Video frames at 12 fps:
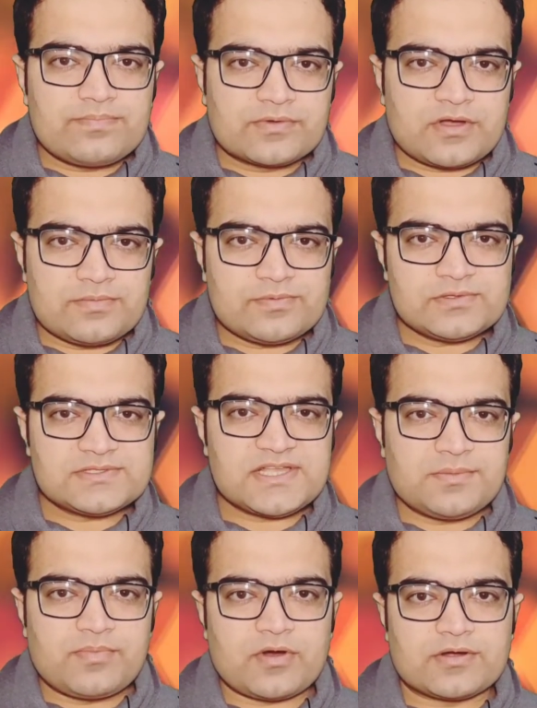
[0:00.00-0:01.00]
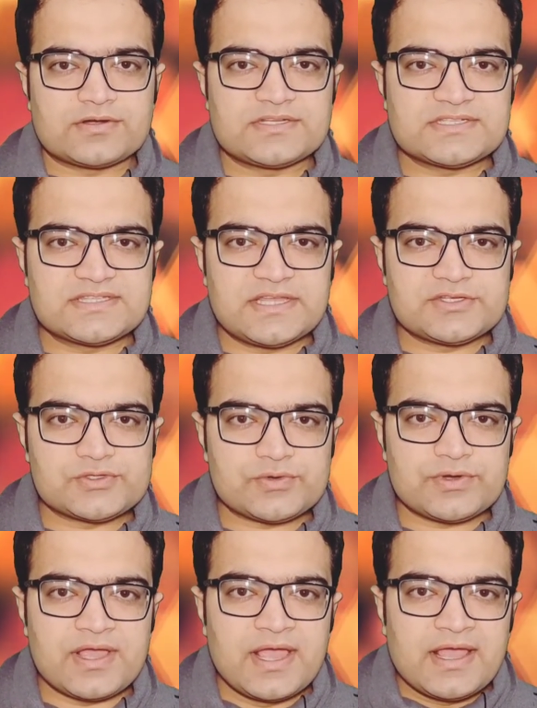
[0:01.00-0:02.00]
couples and partners, they
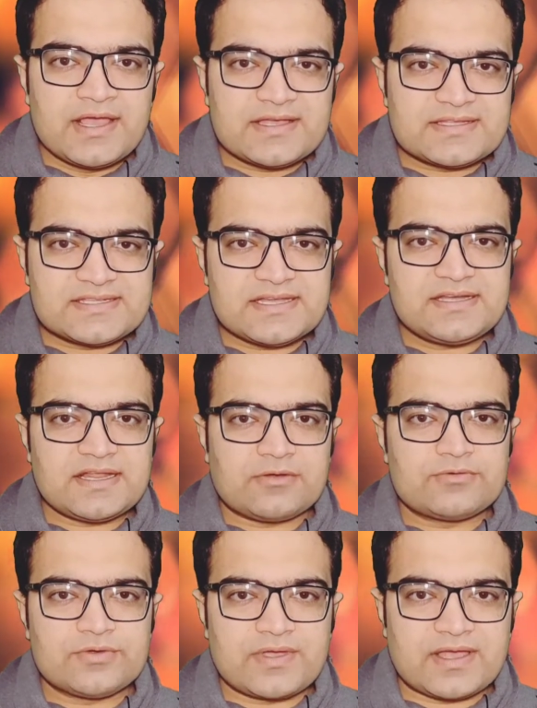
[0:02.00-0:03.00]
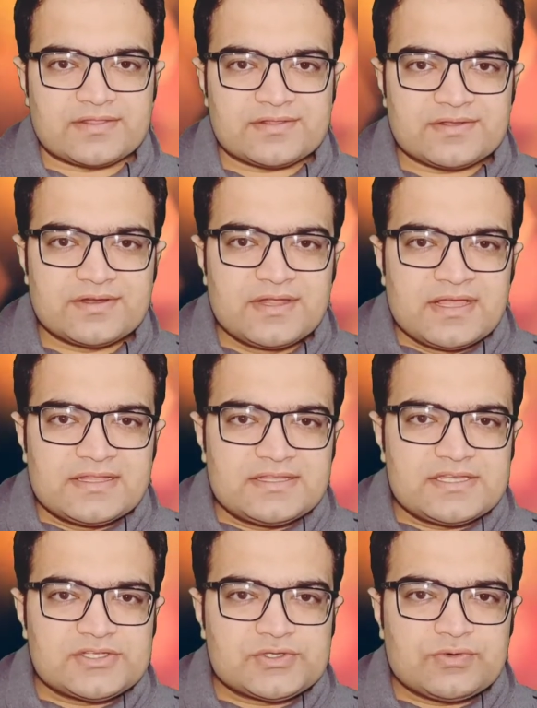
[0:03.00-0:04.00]
should sit down together.
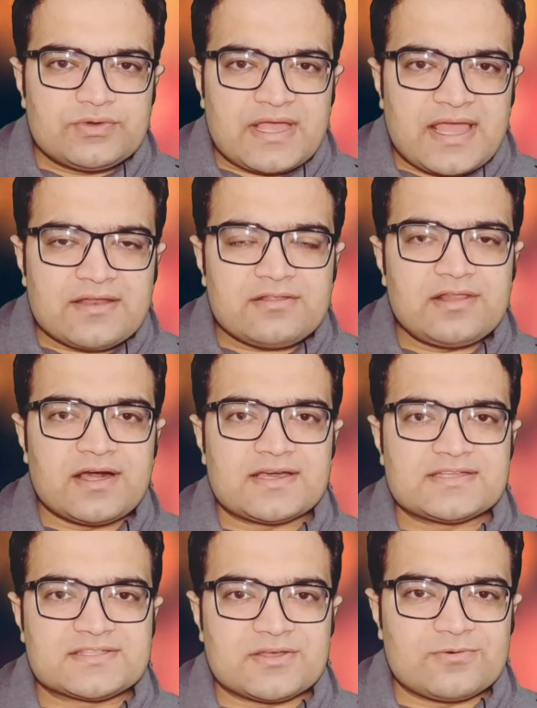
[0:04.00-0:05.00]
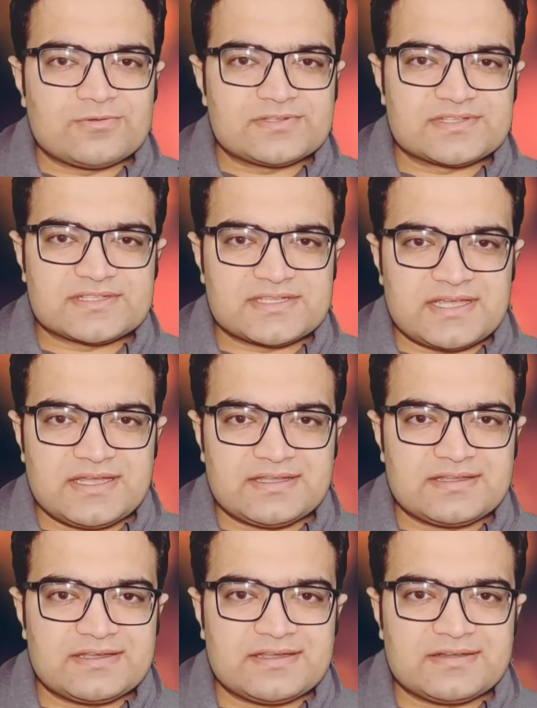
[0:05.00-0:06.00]
They should analyze the whole
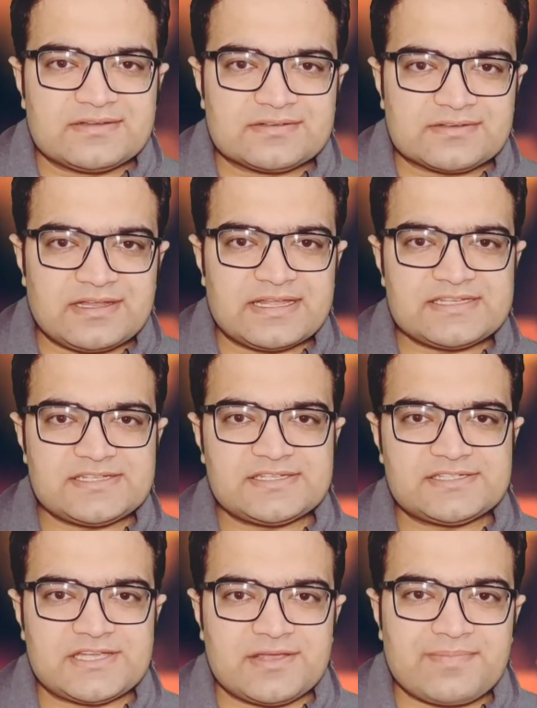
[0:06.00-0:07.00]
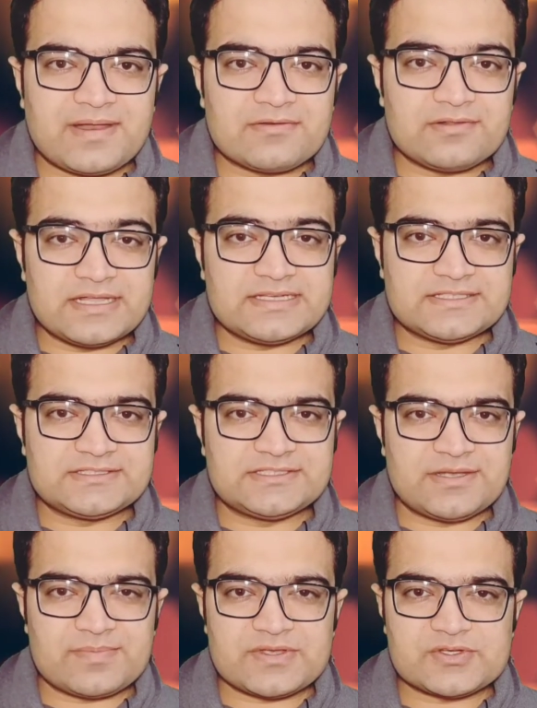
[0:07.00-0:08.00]
relationship and
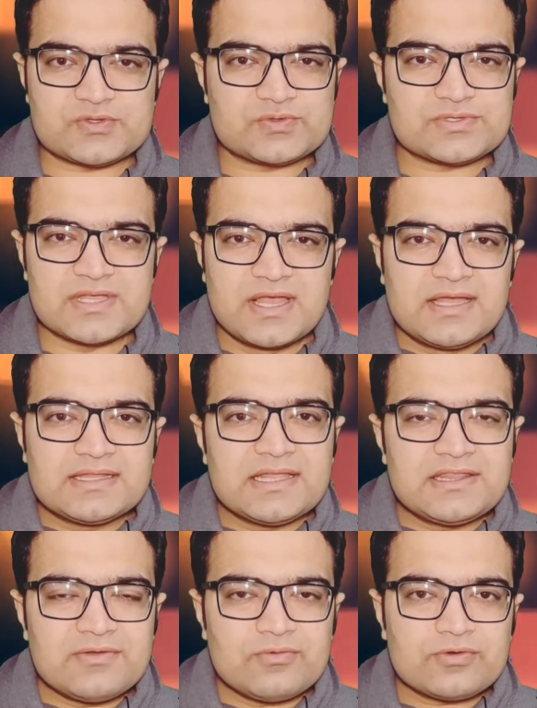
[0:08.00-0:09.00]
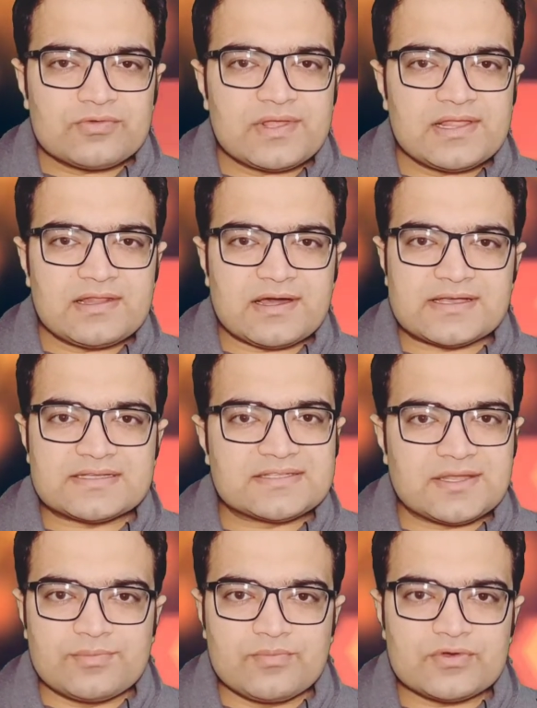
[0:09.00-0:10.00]
relationship issues. Then they would realize
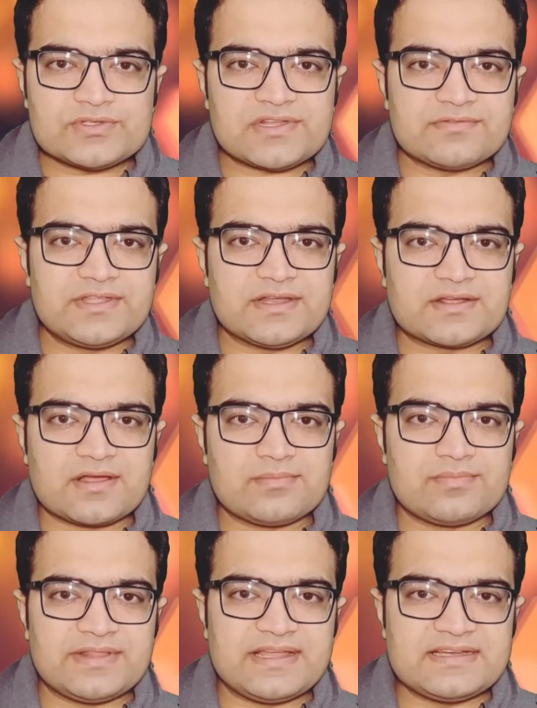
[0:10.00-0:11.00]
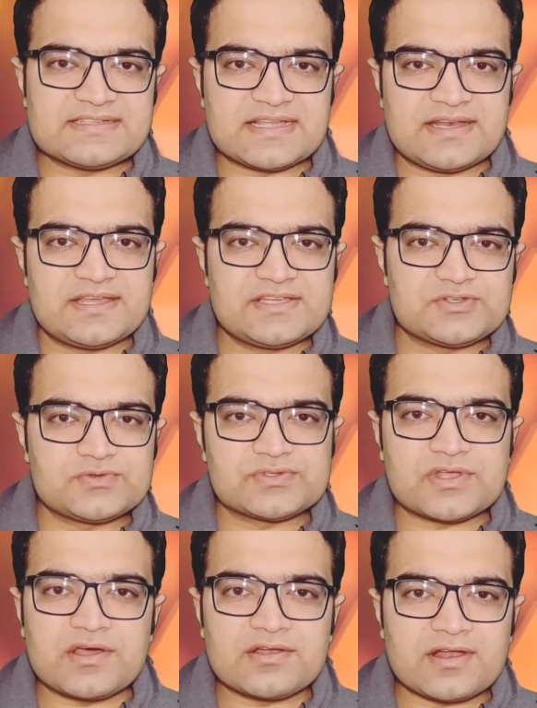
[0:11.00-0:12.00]
that most of their complaints and issues
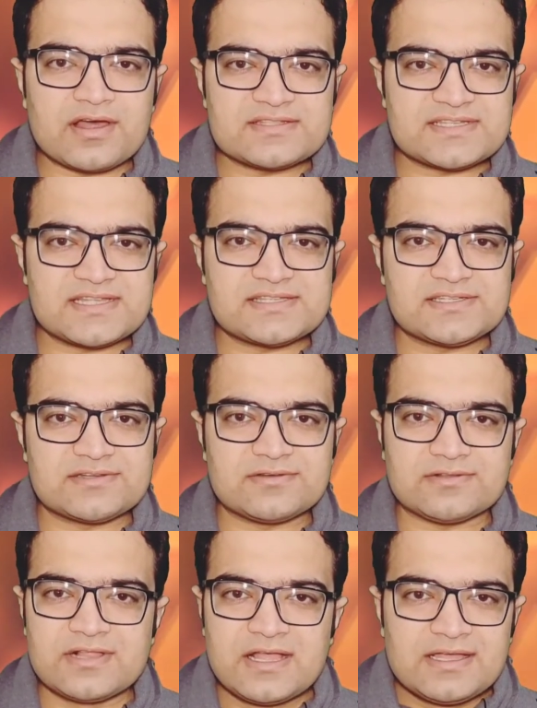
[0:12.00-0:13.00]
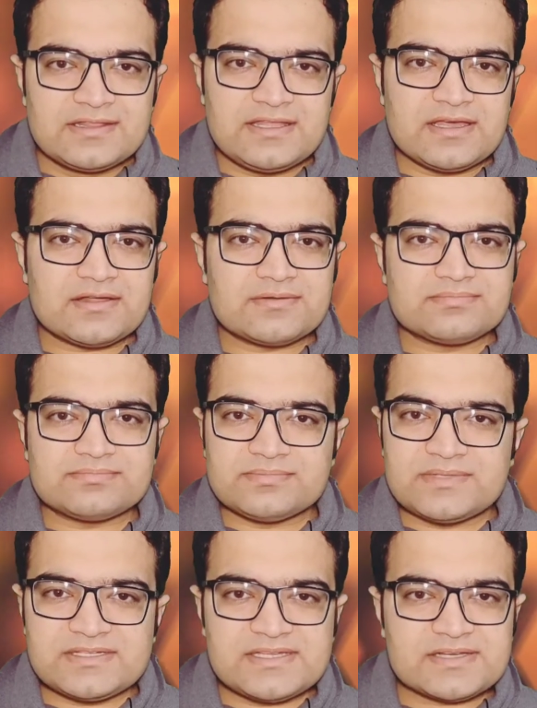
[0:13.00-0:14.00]
are nonsensical. They are
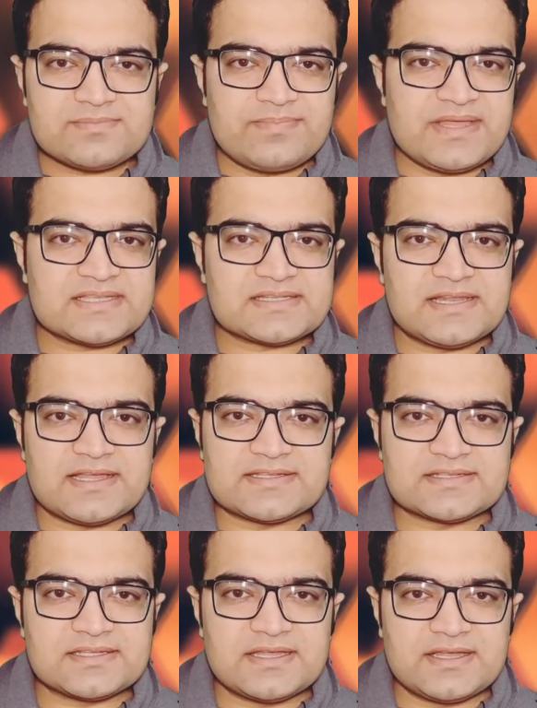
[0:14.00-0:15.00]
they're just baseless,